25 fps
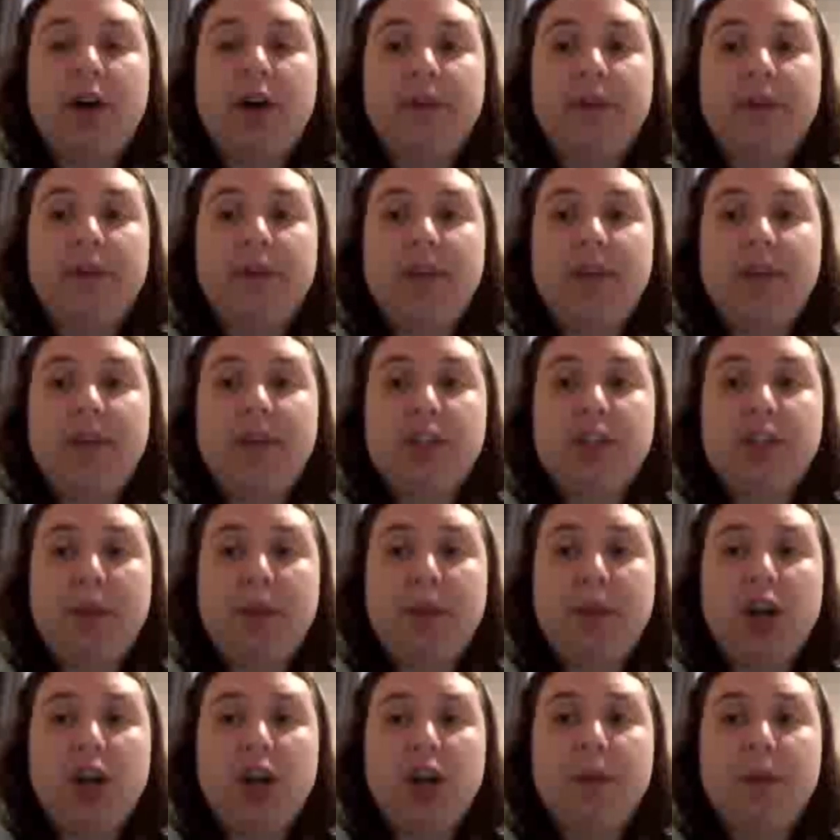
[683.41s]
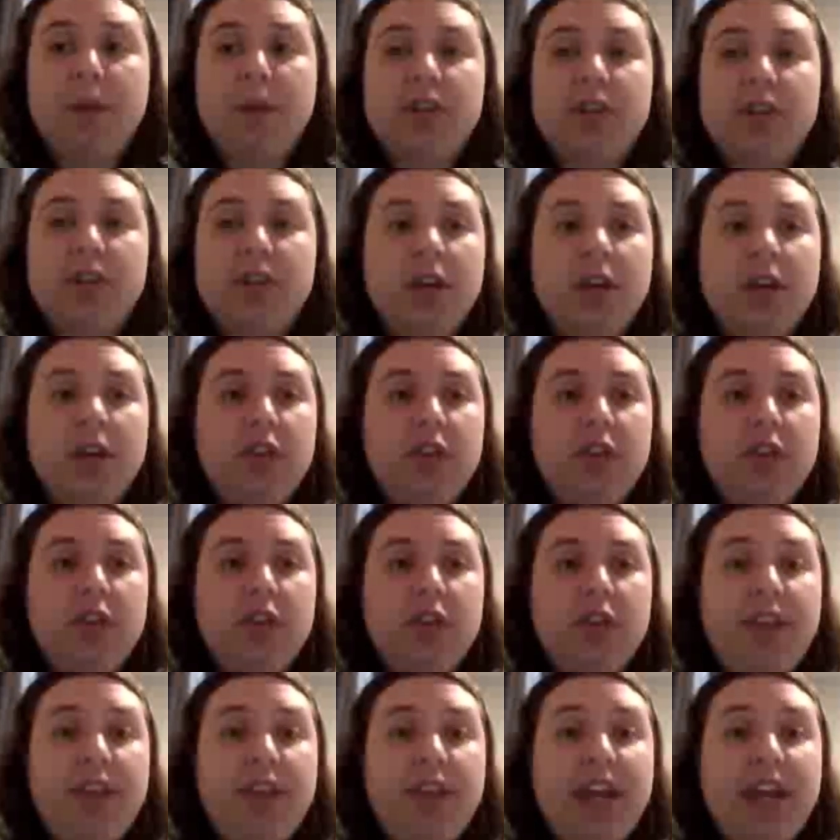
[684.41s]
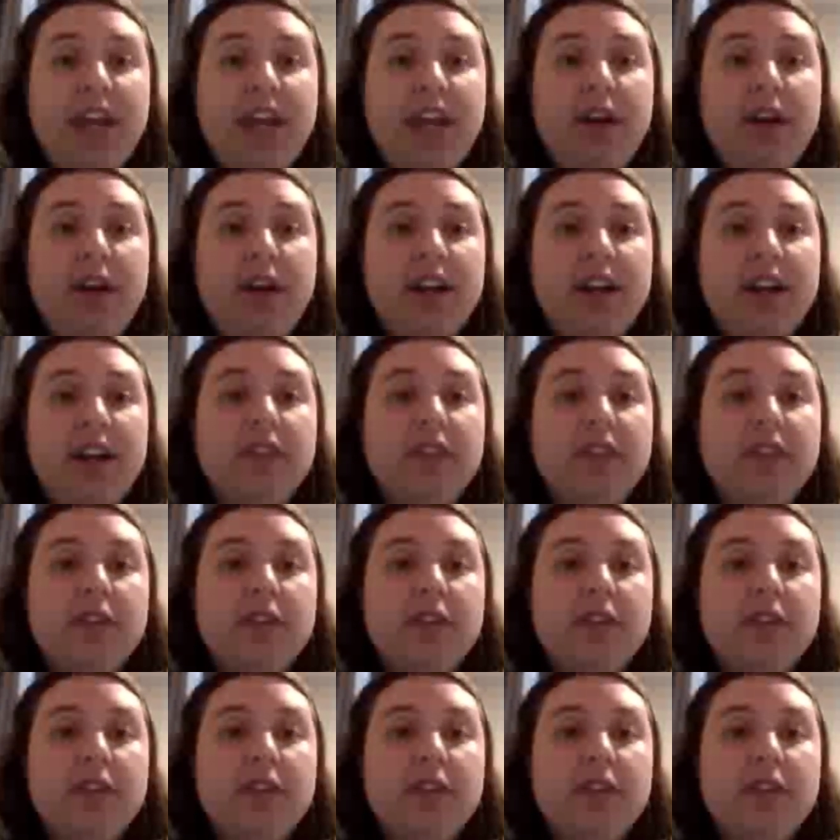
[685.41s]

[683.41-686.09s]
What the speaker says: Expelliarmus, to defeat the Kerry Knights,